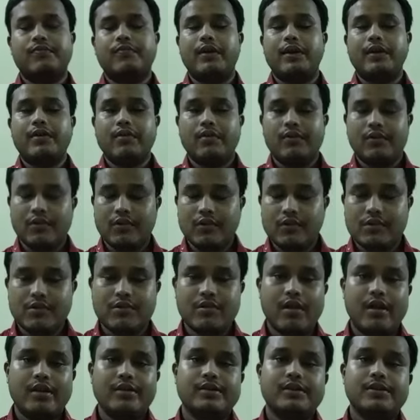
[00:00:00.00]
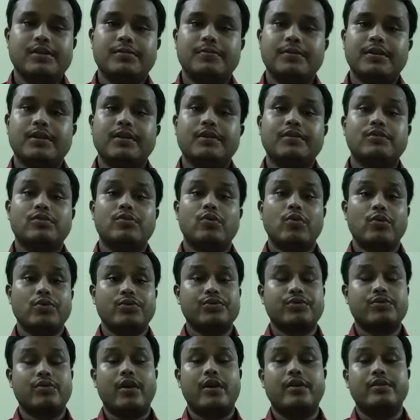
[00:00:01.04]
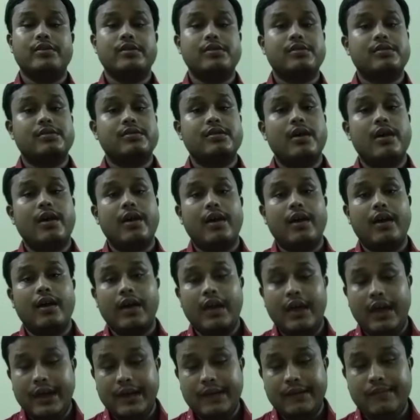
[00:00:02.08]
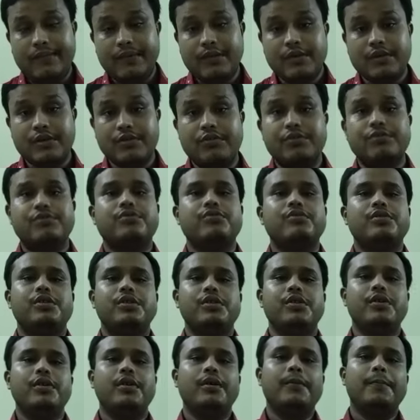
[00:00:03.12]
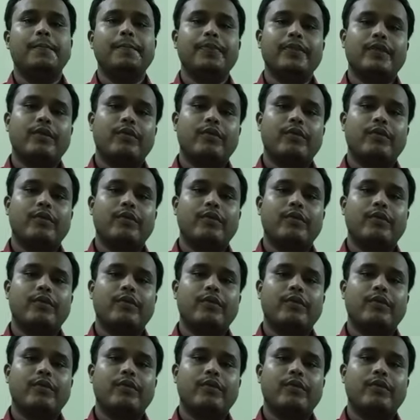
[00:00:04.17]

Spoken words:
Why old noises? Because those noises the elephant used to hear